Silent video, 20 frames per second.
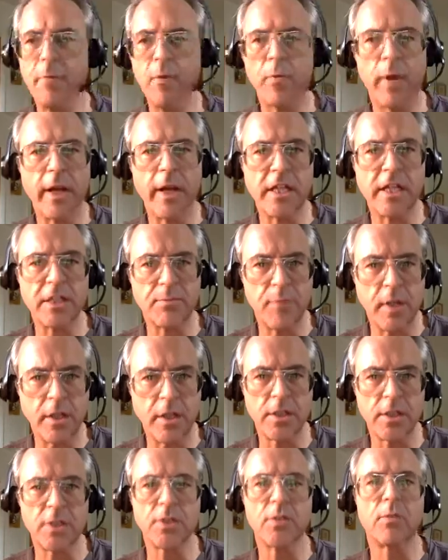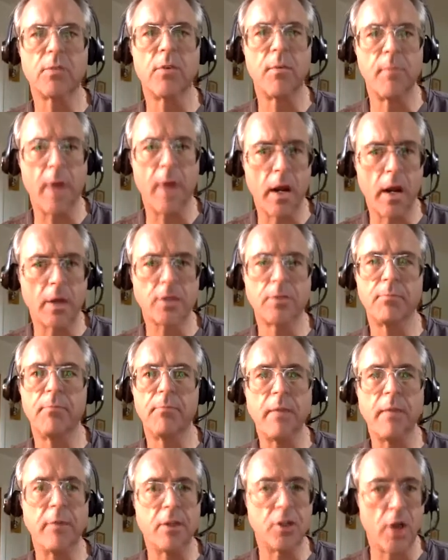writing speeches or remarks or
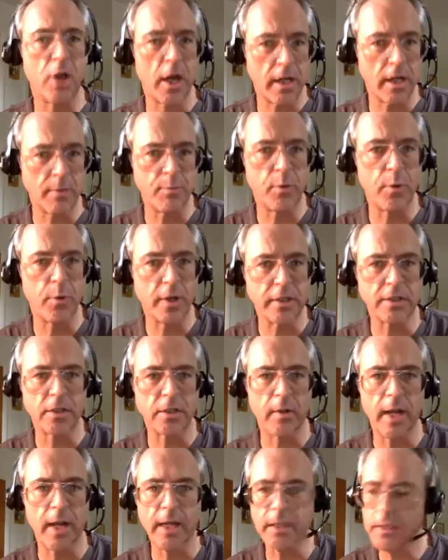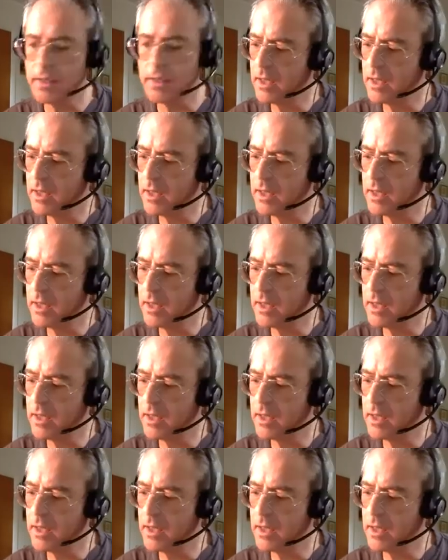maybe talking points, correct?